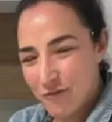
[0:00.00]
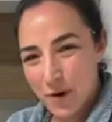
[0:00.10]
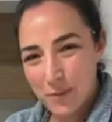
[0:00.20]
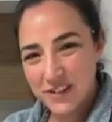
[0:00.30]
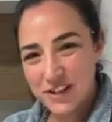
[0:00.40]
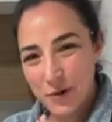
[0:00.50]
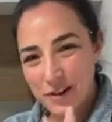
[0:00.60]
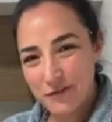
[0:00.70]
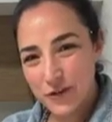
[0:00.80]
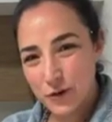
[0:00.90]
I've promised
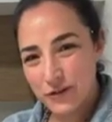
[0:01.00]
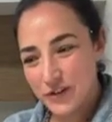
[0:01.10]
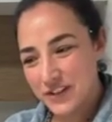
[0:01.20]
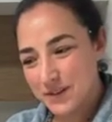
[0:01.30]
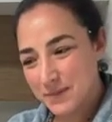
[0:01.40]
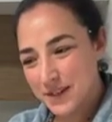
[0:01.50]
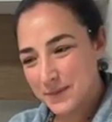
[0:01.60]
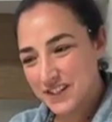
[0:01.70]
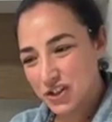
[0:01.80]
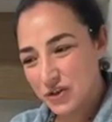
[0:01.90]
quite a few of you some
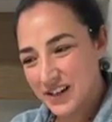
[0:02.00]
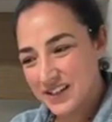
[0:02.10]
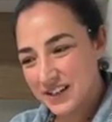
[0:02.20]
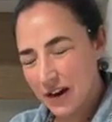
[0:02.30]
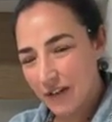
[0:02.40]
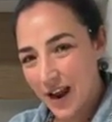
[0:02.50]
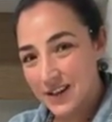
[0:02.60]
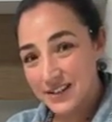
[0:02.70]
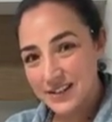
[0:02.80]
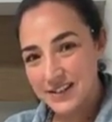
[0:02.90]
tips and tricks
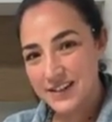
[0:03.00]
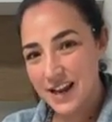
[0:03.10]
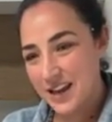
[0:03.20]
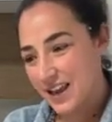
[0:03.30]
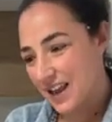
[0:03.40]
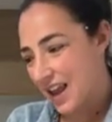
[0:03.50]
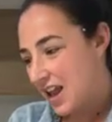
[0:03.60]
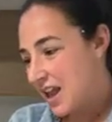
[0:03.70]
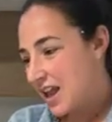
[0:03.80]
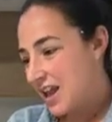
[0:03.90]
around stacking
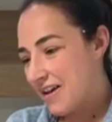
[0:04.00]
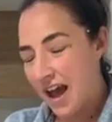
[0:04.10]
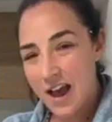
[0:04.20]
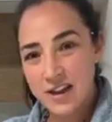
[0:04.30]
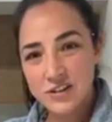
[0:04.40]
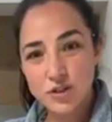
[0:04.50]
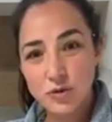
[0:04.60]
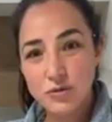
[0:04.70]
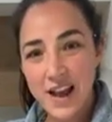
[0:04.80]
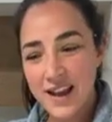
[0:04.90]

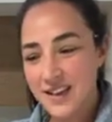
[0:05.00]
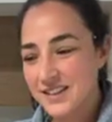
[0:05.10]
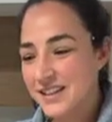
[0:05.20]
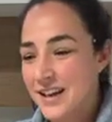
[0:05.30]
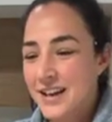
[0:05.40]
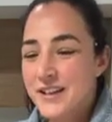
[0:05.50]
tool cakes.